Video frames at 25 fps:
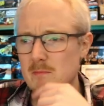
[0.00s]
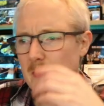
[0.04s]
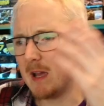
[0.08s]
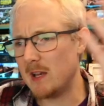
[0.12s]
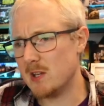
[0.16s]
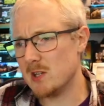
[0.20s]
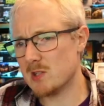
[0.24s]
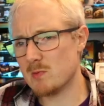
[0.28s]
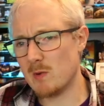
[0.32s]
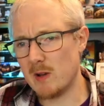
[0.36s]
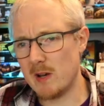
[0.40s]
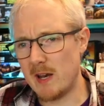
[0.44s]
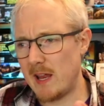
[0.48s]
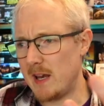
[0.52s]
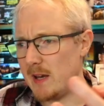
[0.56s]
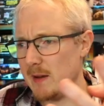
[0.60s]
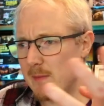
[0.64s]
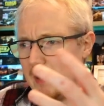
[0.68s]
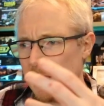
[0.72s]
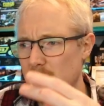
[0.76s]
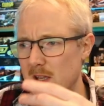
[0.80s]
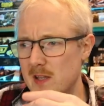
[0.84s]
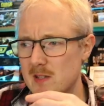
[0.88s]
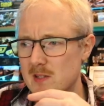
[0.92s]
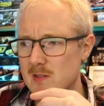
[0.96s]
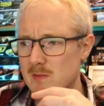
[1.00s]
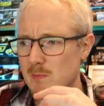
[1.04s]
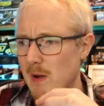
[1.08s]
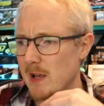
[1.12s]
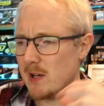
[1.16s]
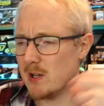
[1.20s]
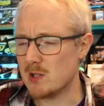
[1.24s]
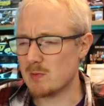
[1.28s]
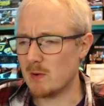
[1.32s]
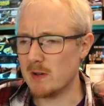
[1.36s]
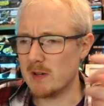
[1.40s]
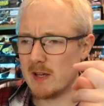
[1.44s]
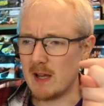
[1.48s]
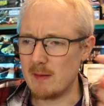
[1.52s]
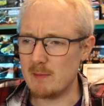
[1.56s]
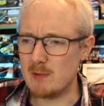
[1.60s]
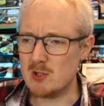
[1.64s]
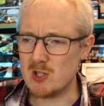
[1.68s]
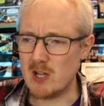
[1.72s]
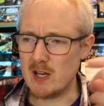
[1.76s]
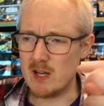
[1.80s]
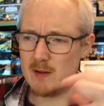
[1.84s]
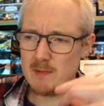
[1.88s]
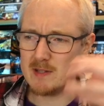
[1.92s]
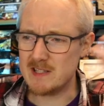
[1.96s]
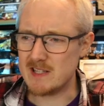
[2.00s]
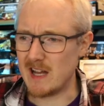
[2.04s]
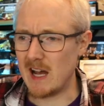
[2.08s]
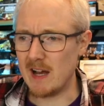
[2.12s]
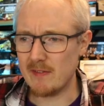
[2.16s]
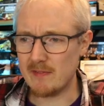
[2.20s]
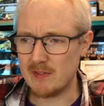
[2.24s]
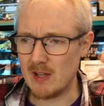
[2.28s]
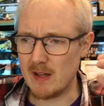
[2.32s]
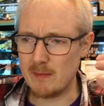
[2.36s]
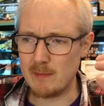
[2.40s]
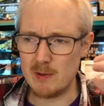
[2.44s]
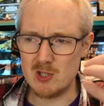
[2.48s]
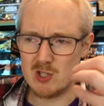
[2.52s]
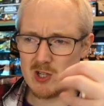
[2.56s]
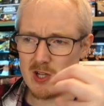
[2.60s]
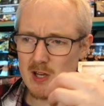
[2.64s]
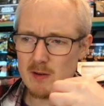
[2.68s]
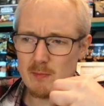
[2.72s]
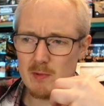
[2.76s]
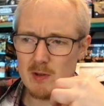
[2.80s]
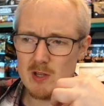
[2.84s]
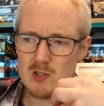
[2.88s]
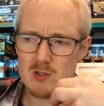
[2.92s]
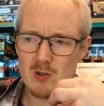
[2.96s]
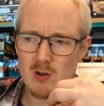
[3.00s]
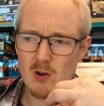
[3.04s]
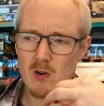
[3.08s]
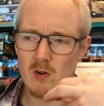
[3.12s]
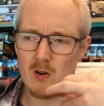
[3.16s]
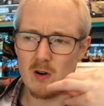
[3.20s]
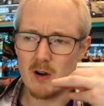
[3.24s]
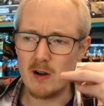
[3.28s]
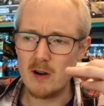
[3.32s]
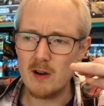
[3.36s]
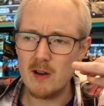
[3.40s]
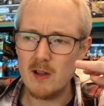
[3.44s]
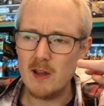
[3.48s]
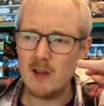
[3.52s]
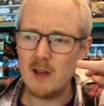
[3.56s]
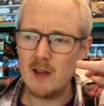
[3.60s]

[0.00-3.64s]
-1 enemies, -1 damage enemies, half damage enemies, or